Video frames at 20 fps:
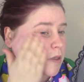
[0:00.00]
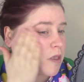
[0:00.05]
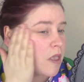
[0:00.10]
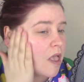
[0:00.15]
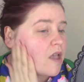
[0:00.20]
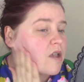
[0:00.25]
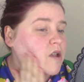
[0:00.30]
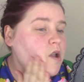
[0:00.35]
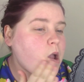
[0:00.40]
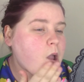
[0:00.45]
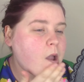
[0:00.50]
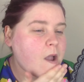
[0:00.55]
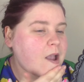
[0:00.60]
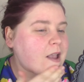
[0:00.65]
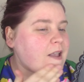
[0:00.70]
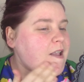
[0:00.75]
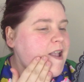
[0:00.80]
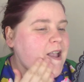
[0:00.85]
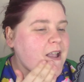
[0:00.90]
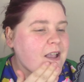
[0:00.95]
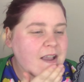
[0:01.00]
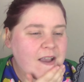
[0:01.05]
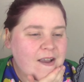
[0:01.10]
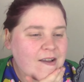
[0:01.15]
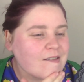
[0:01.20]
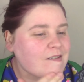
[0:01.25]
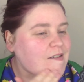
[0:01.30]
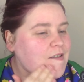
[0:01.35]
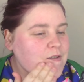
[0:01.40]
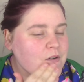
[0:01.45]
Let's just
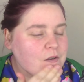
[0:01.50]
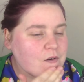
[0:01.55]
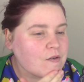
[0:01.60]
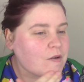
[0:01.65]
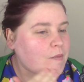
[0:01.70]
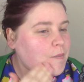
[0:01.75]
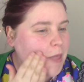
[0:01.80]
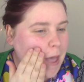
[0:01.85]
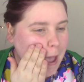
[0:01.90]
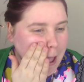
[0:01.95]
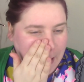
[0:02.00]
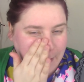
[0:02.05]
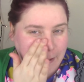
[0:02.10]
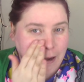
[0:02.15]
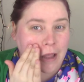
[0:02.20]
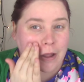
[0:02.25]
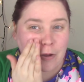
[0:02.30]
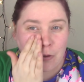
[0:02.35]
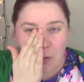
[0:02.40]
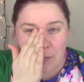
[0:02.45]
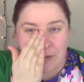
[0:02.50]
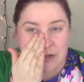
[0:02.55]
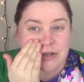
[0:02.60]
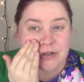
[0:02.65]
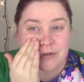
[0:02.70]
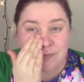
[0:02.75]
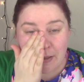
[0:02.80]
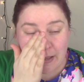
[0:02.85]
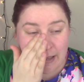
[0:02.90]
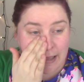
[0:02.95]
rub that in. I always
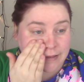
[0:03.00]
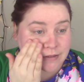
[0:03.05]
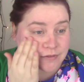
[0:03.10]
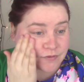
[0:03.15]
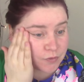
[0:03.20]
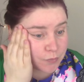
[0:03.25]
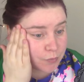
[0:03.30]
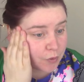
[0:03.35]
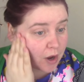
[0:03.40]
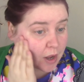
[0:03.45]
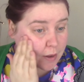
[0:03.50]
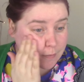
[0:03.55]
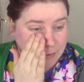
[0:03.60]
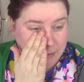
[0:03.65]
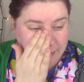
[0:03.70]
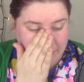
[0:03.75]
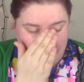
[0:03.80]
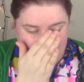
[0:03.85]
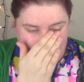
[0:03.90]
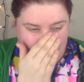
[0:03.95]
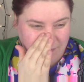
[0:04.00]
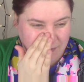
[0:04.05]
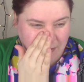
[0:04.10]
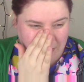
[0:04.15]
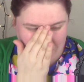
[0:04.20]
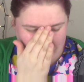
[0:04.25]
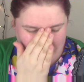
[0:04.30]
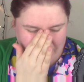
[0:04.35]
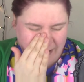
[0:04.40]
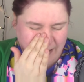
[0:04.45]
use my hands for primers because I feel
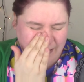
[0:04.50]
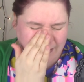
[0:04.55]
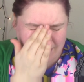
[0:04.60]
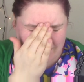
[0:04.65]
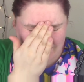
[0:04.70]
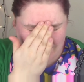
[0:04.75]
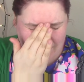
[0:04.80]
like it's